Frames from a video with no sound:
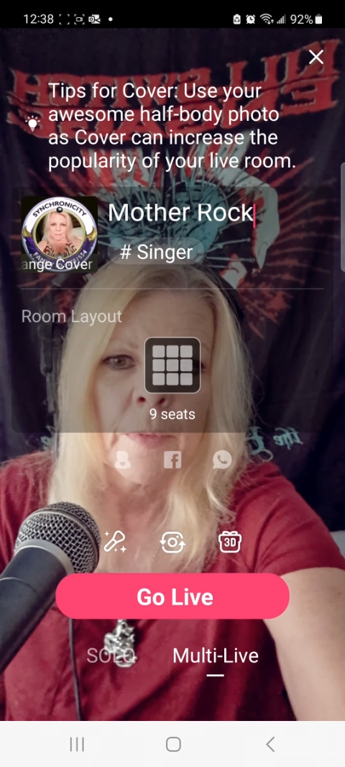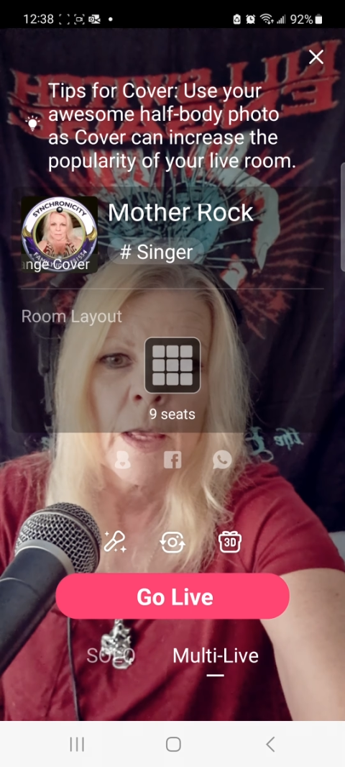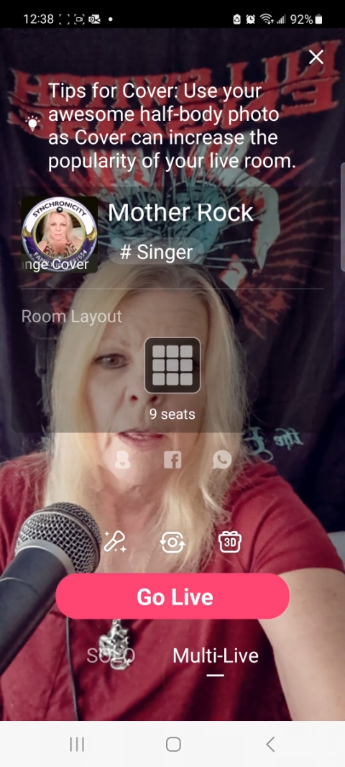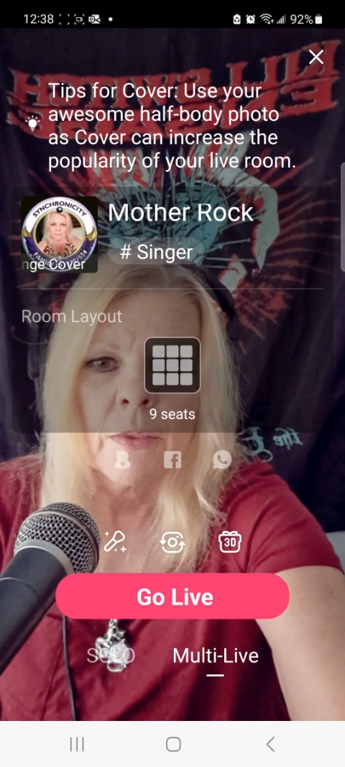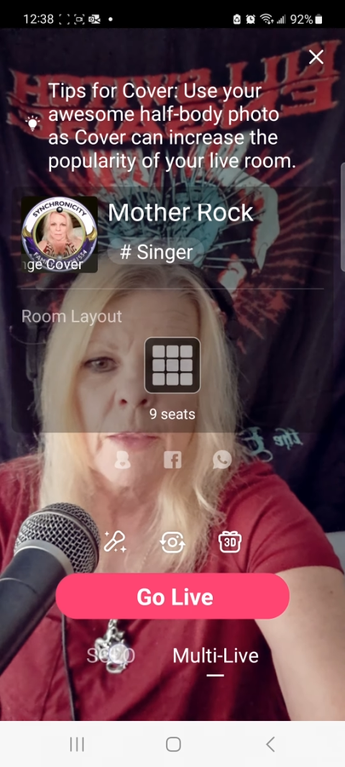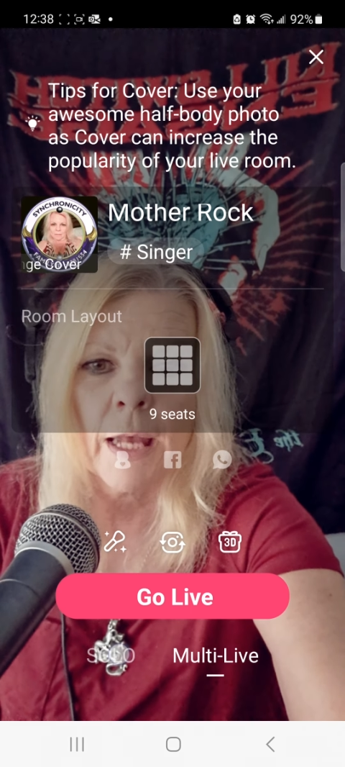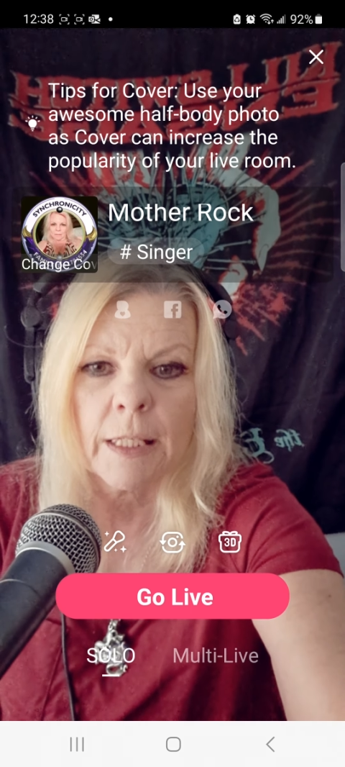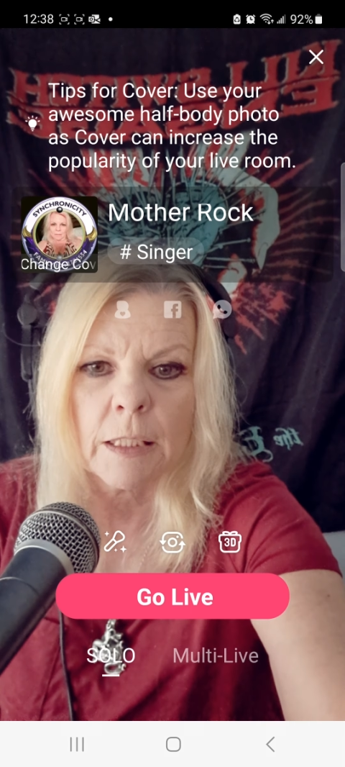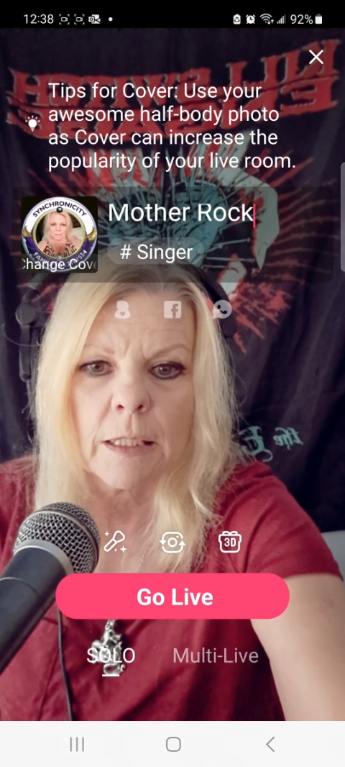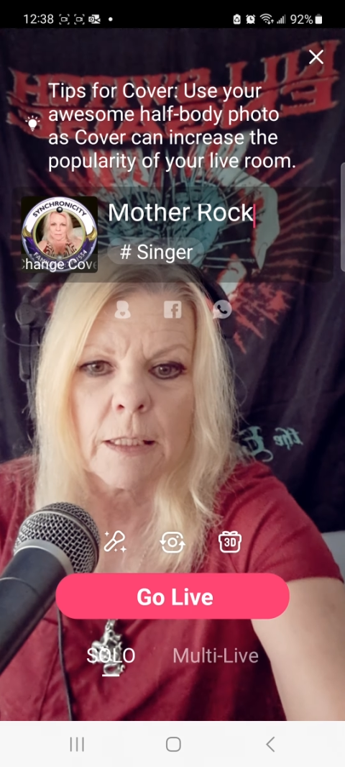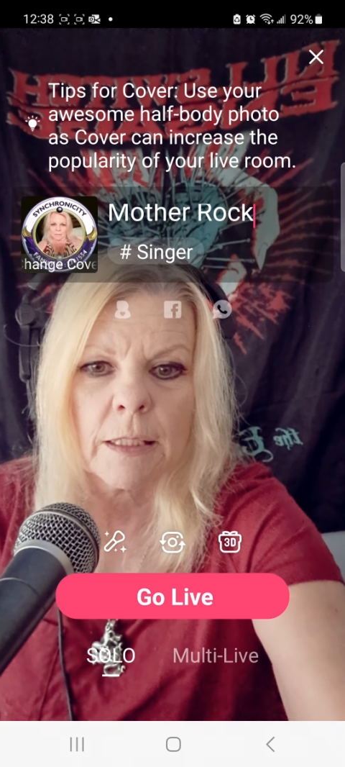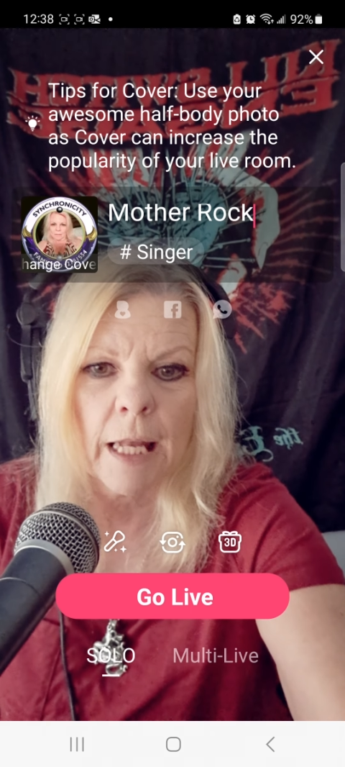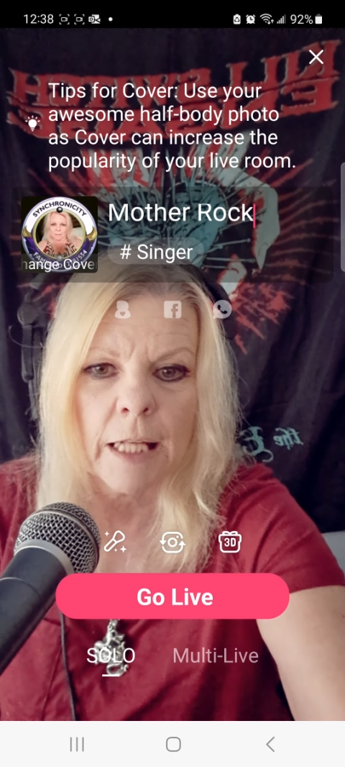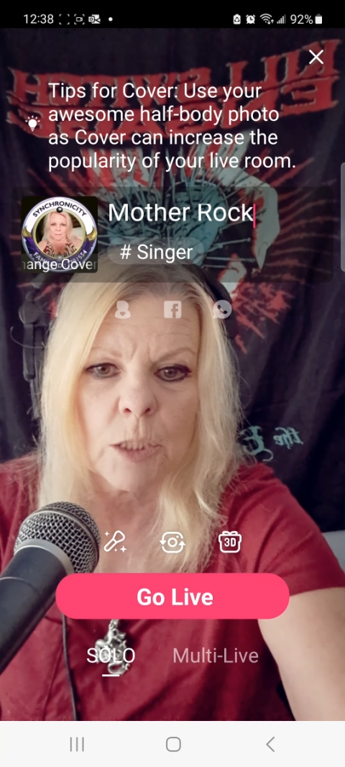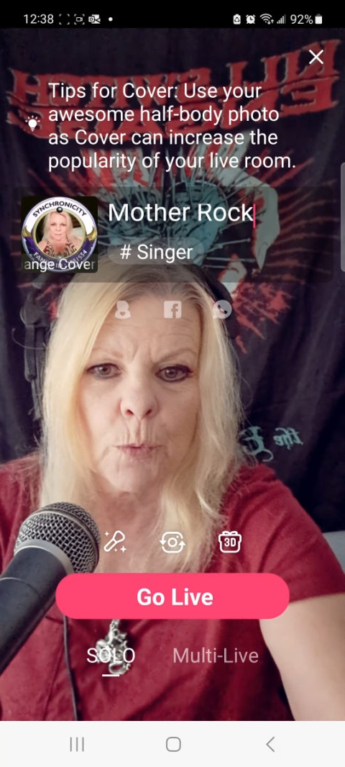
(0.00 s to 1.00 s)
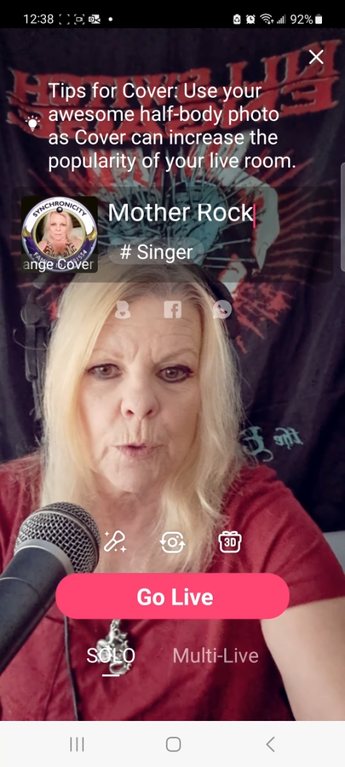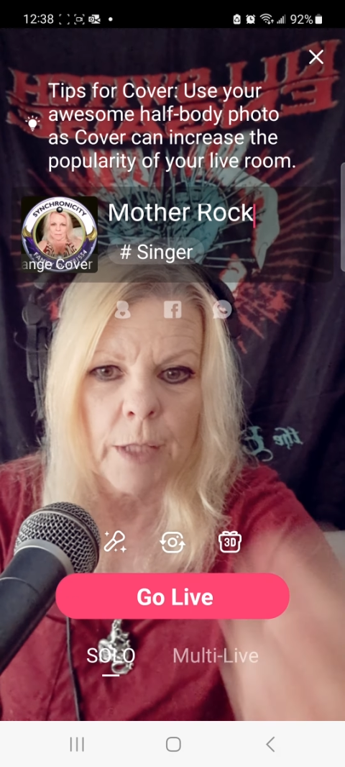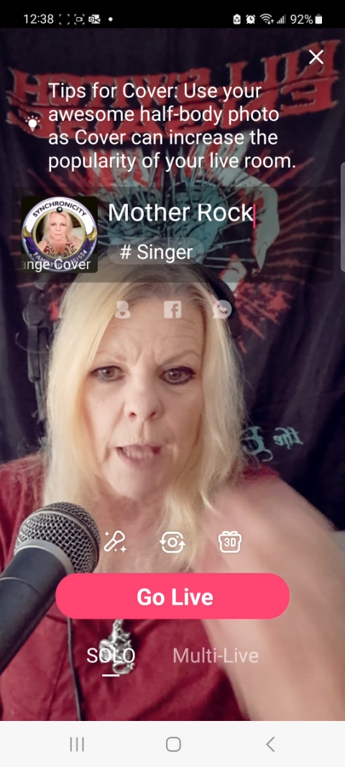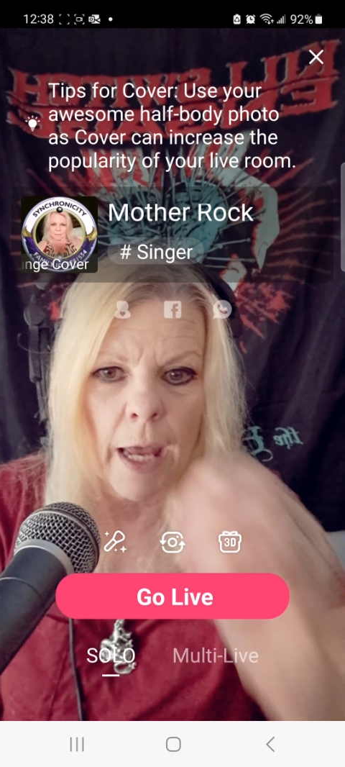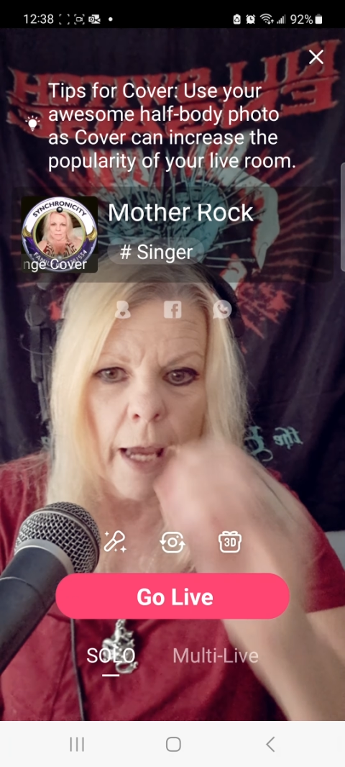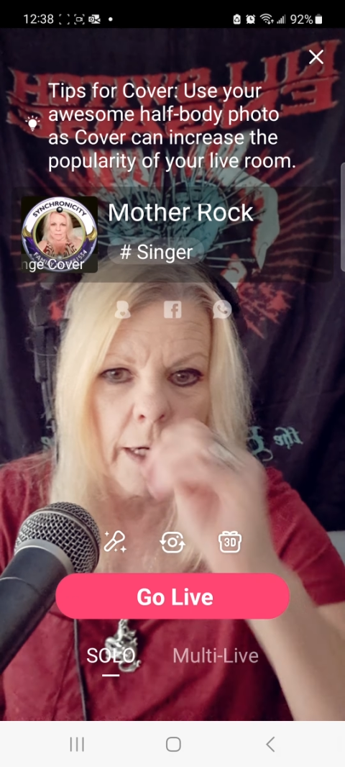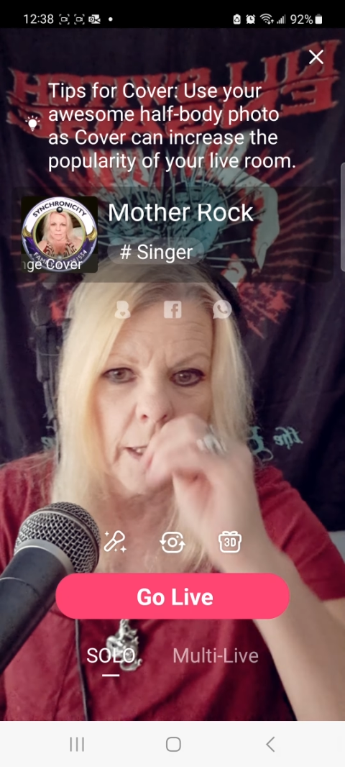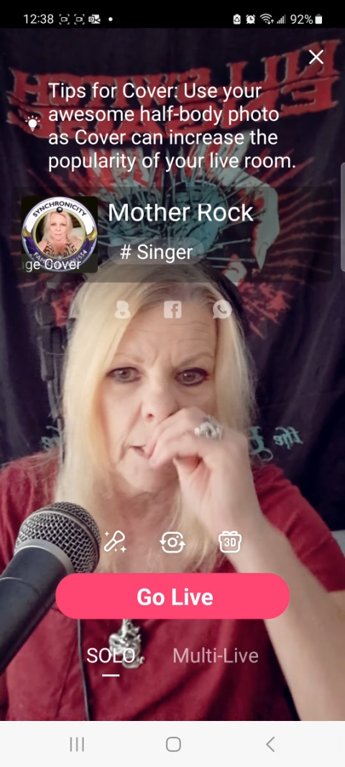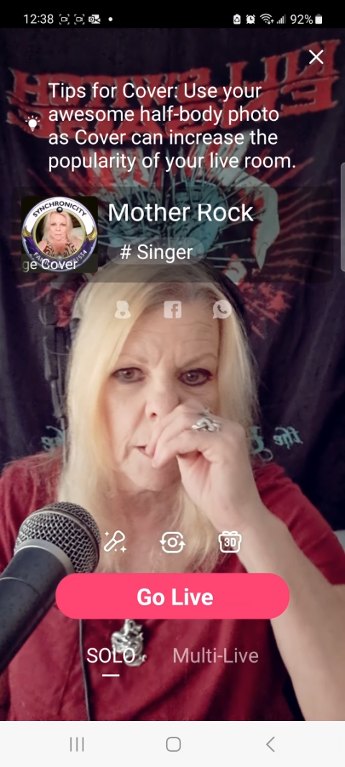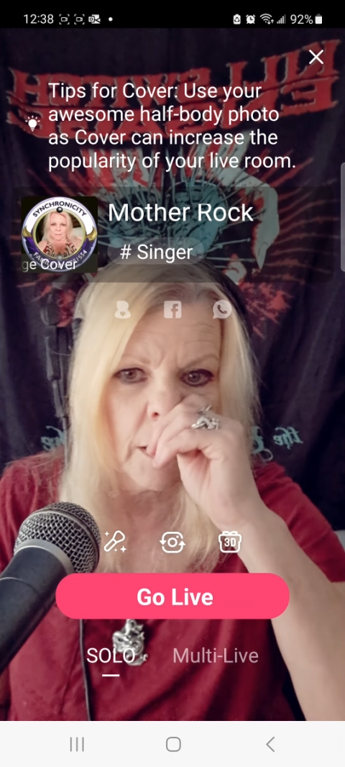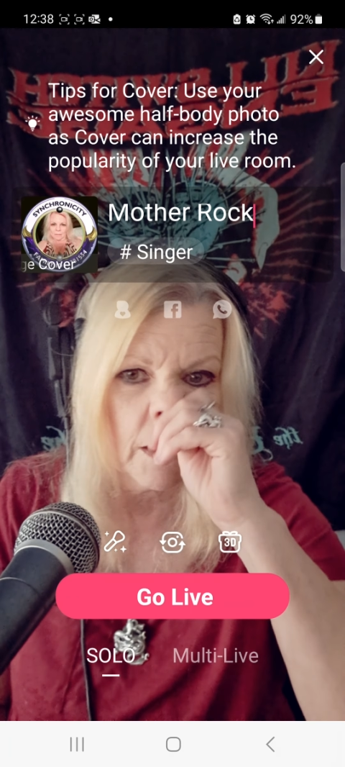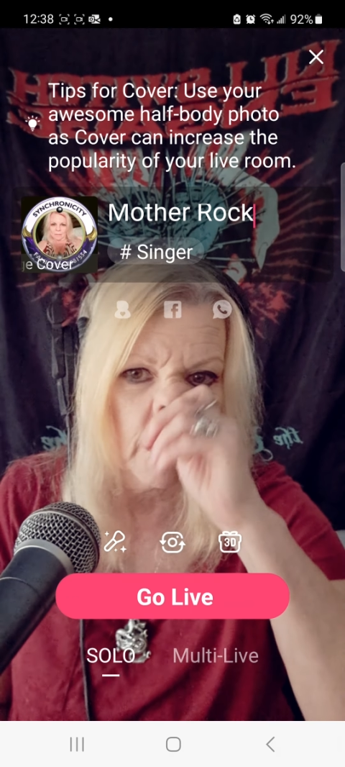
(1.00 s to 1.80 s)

that's what that is.